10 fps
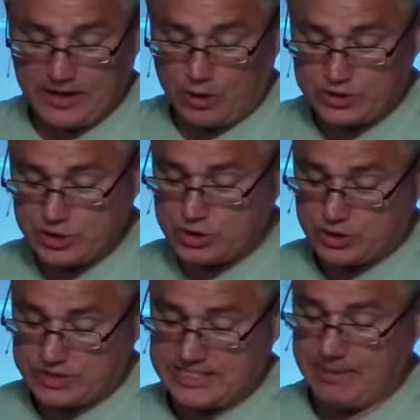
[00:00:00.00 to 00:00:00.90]
also
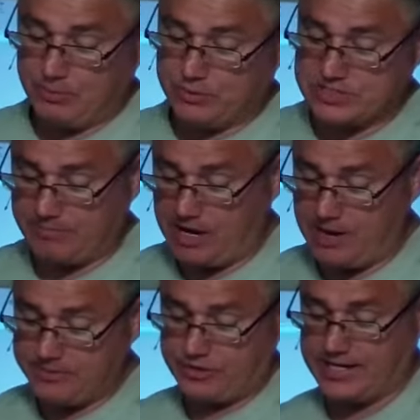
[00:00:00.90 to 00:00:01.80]
took samples of
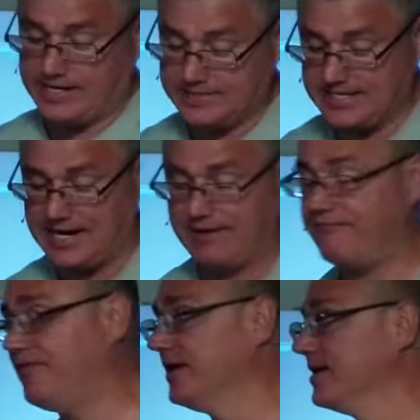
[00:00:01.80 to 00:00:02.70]
pomegranates and
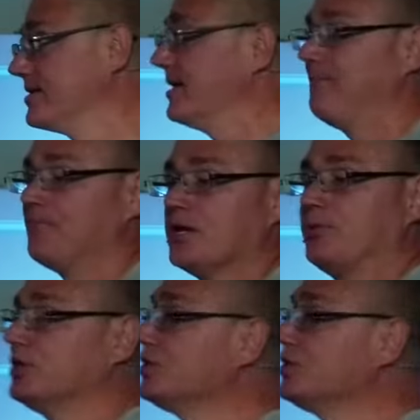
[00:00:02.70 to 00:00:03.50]
figs. Put this